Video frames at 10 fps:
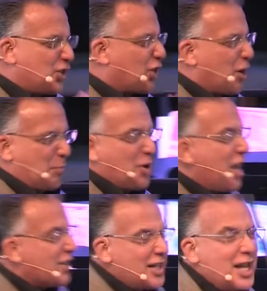sharper
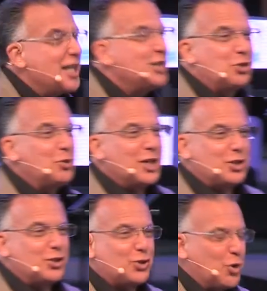than any
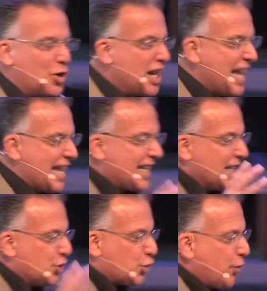two-edged sword. It
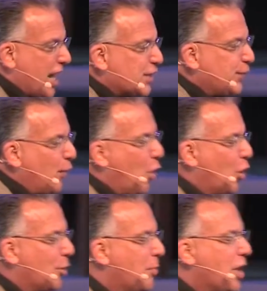can
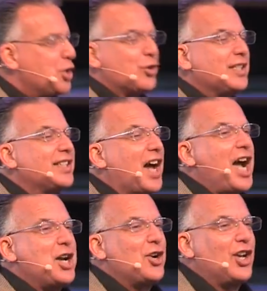transform your
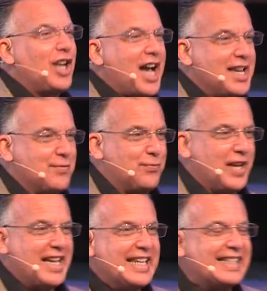entire life.
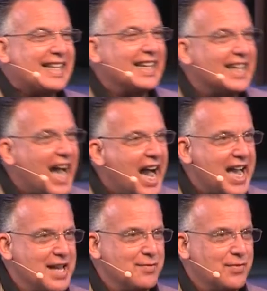It's
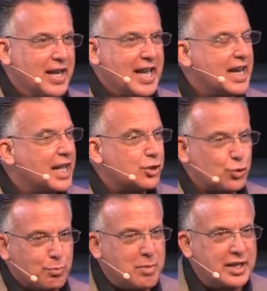alive and it has
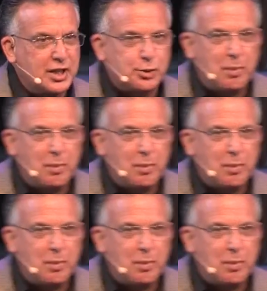tremendous